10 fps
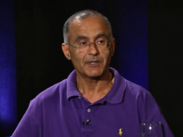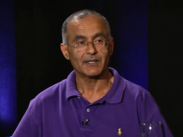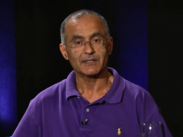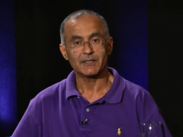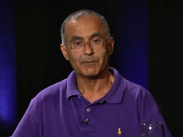
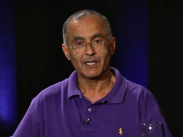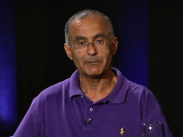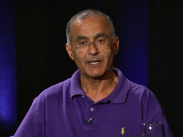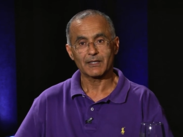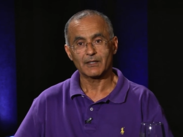planted the
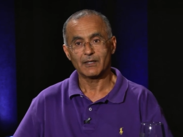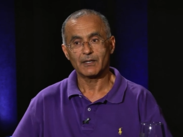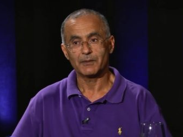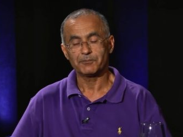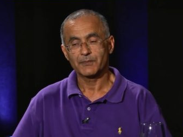Malbec.
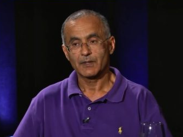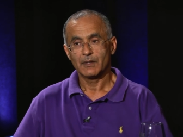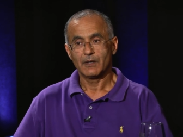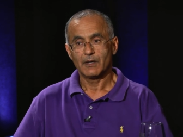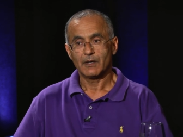Um,
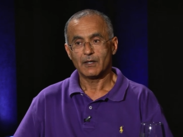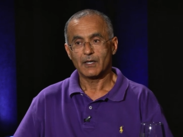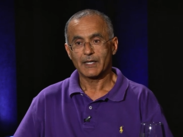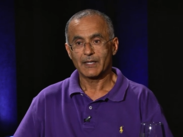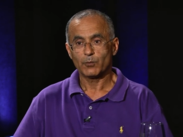
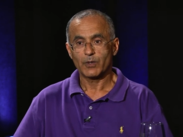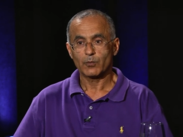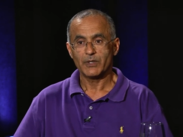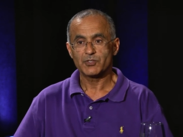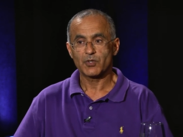again,
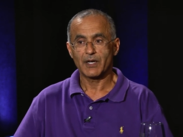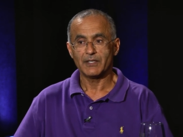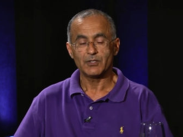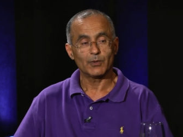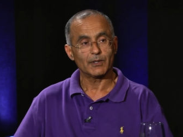what we try
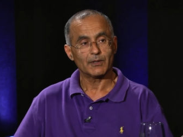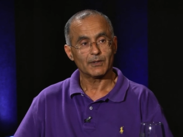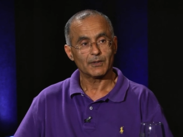Because we tend